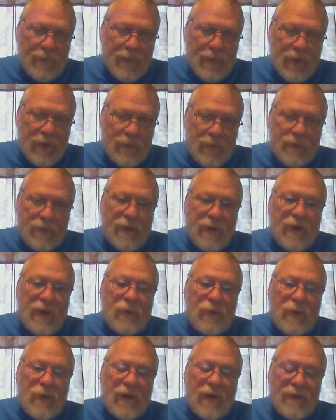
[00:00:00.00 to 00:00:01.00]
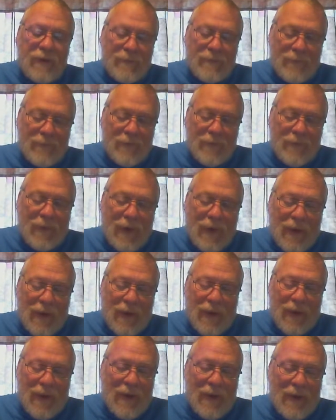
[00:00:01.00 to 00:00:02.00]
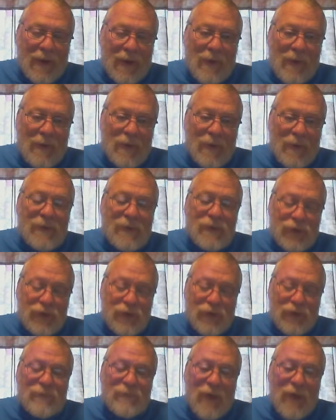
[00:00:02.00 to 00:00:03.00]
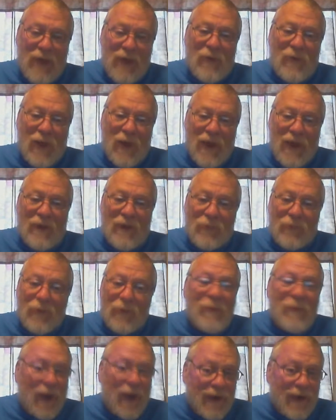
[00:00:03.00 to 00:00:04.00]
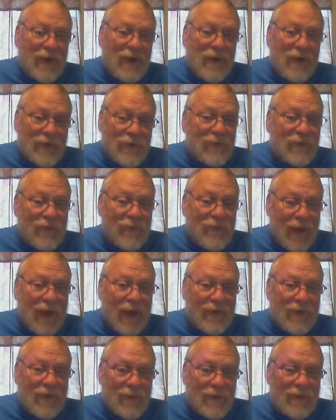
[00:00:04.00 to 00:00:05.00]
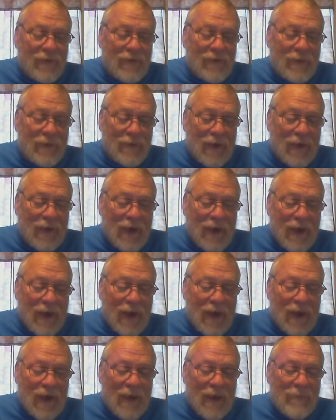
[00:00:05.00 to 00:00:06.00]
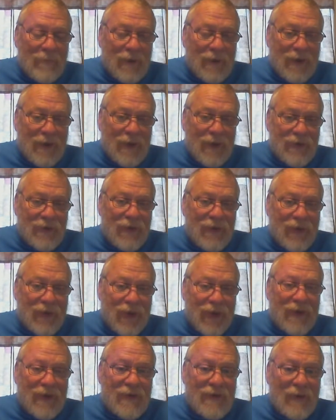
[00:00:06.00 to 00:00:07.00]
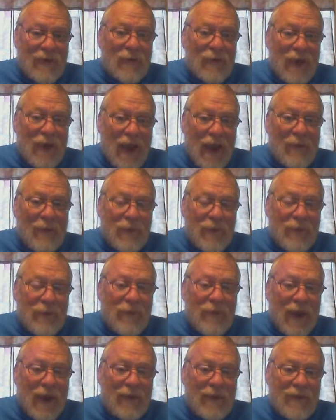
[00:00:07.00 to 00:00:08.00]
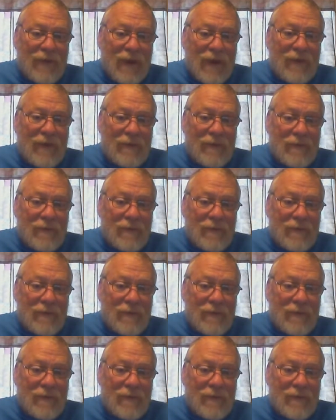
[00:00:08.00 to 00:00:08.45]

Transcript: I'm going to tell you what, this is just my way of reminding us of that. Because the things that were happening back then,